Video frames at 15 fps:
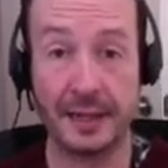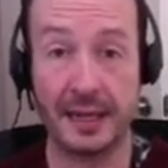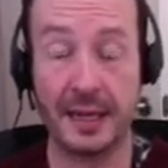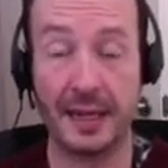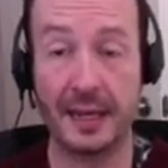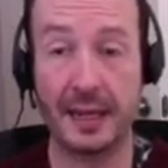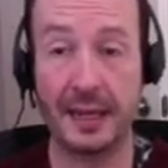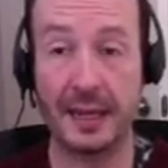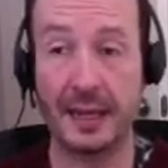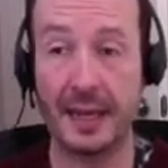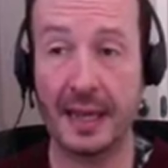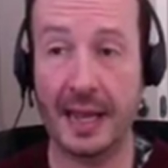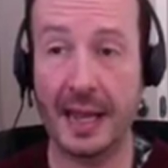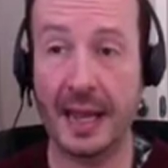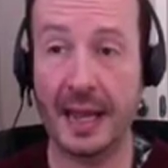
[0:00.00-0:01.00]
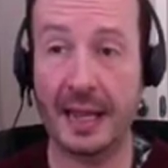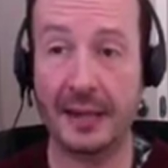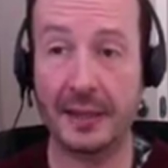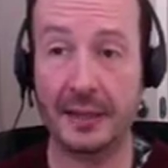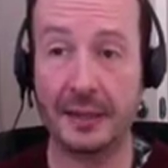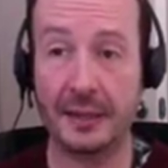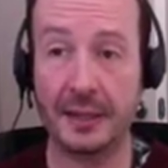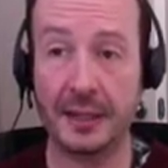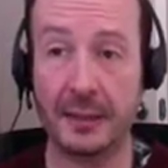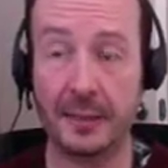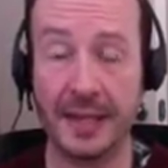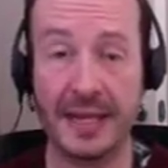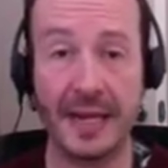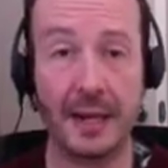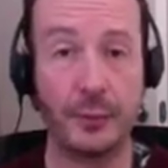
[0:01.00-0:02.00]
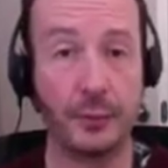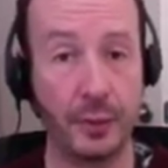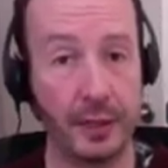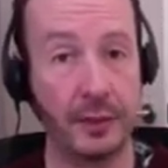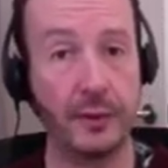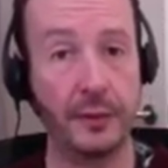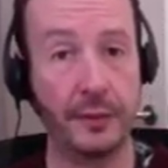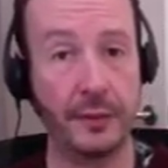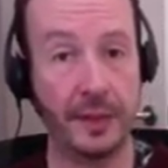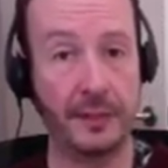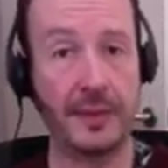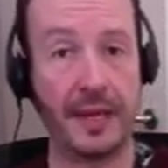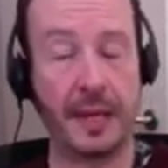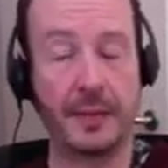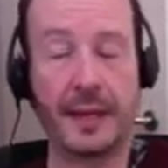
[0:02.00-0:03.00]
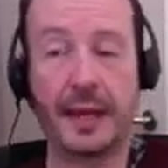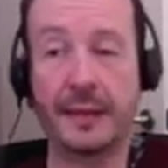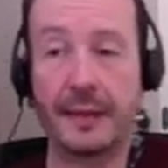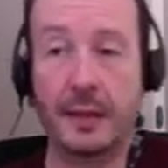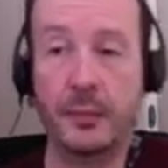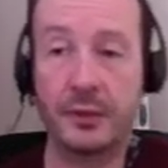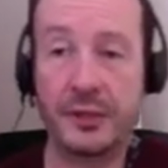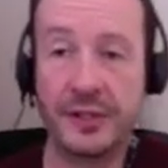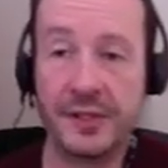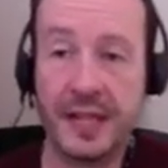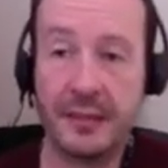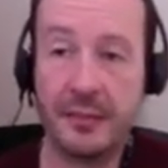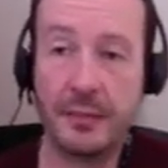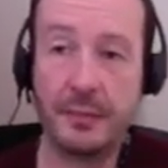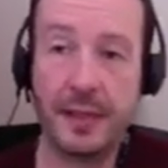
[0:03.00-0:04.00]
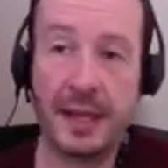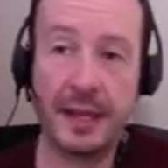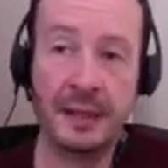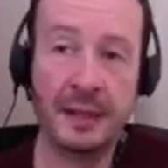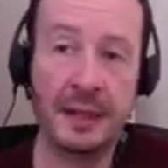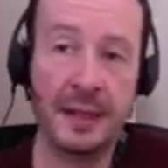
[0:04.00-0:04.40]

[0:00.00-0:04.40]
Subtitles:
And I've been getting really good feedback about them, which is even better.